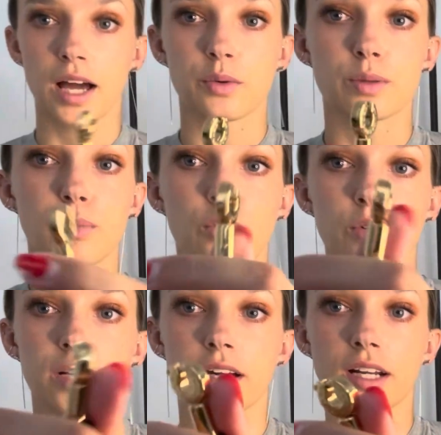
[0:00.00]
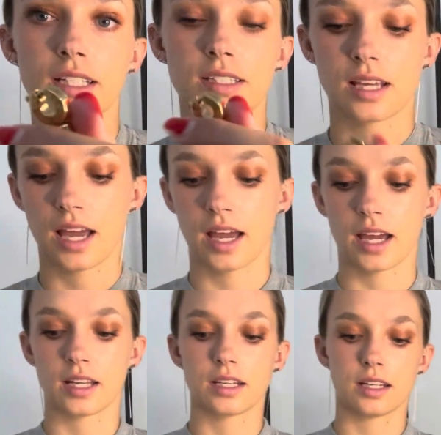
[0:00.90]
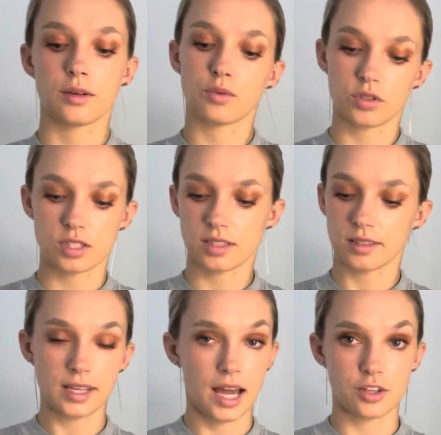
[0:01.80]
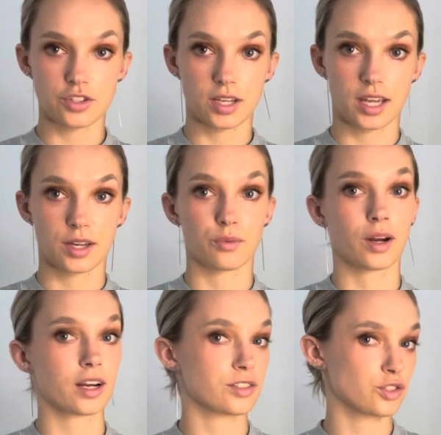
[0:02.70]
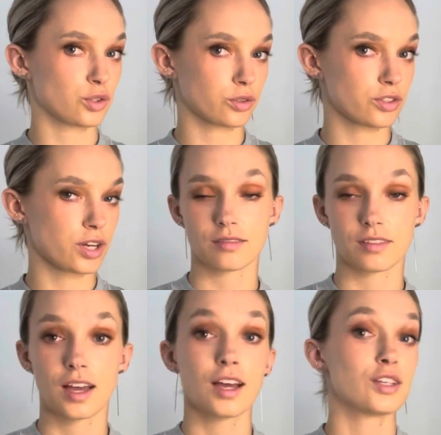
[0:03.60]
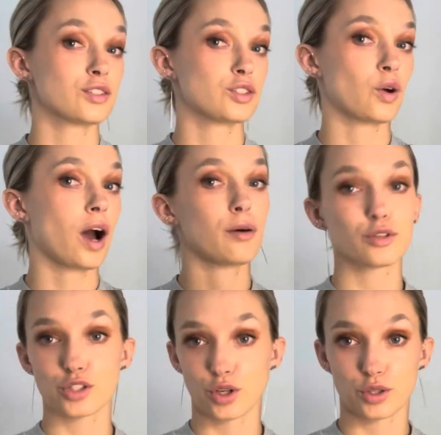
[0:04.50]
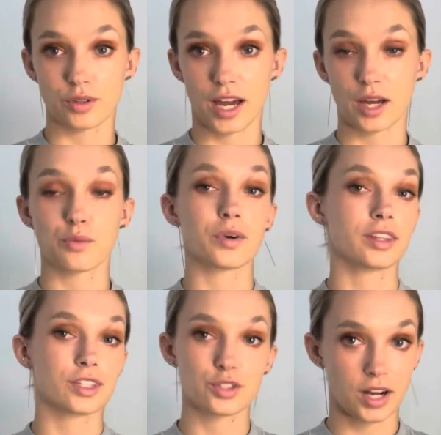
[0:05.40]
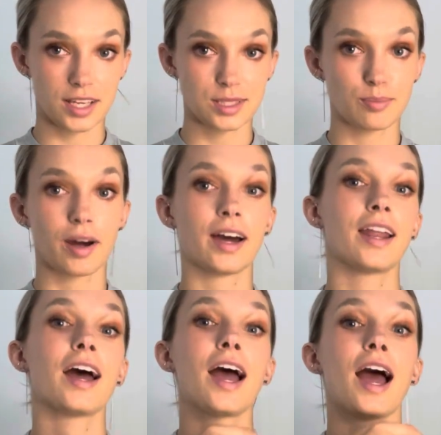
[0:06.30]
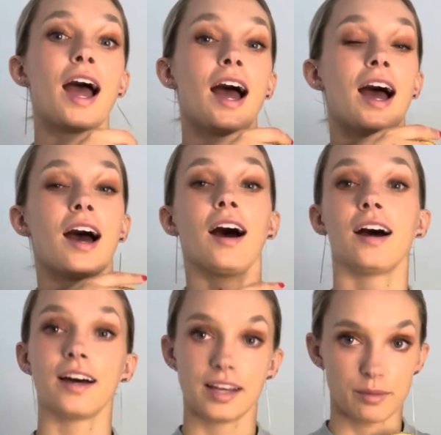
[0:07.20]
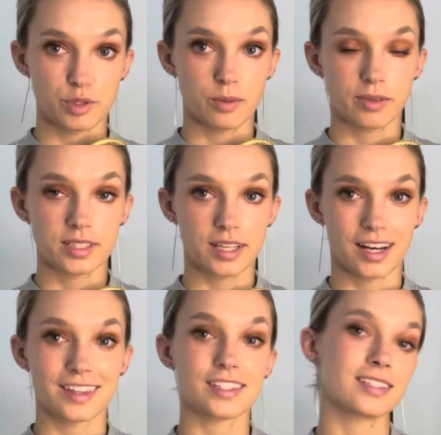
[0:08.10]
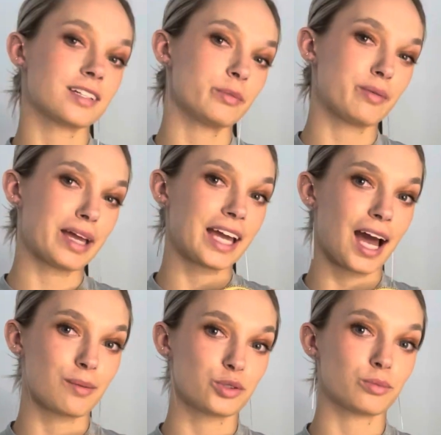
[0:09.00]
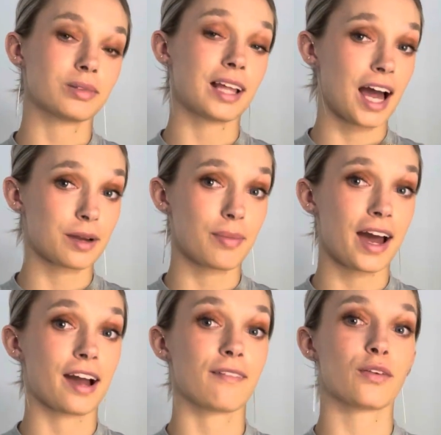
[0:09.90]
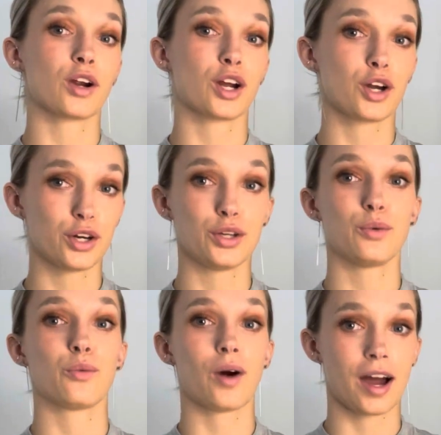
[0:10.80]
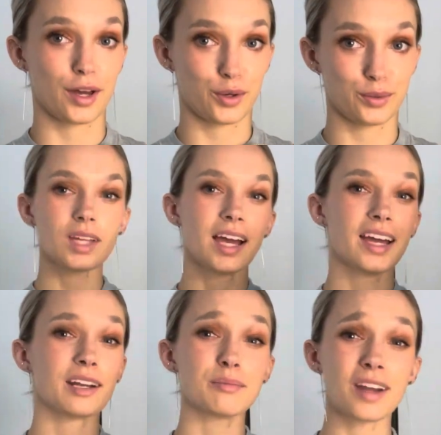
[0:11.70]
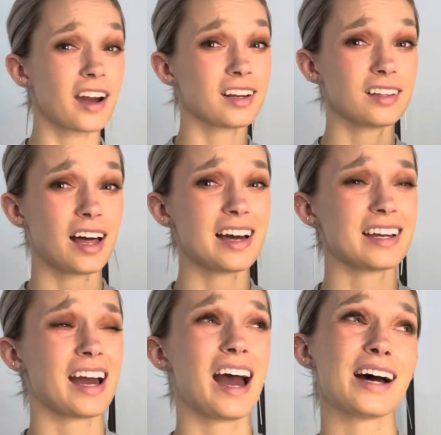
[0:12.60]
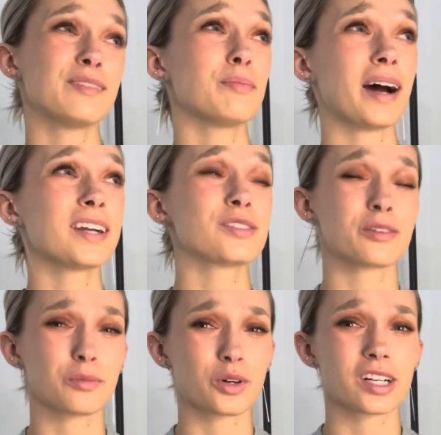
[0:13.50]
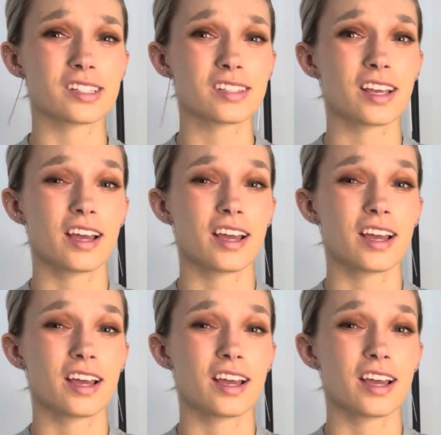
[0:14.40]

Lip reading: with Bvlgari on it, and it will just attach and wear it as a shoulder strap. So I will show you that with the dress, but I'm super excited. This is gonna be my capsule black bag for a good while, and I'm not gonna lie, I have buyer's remorse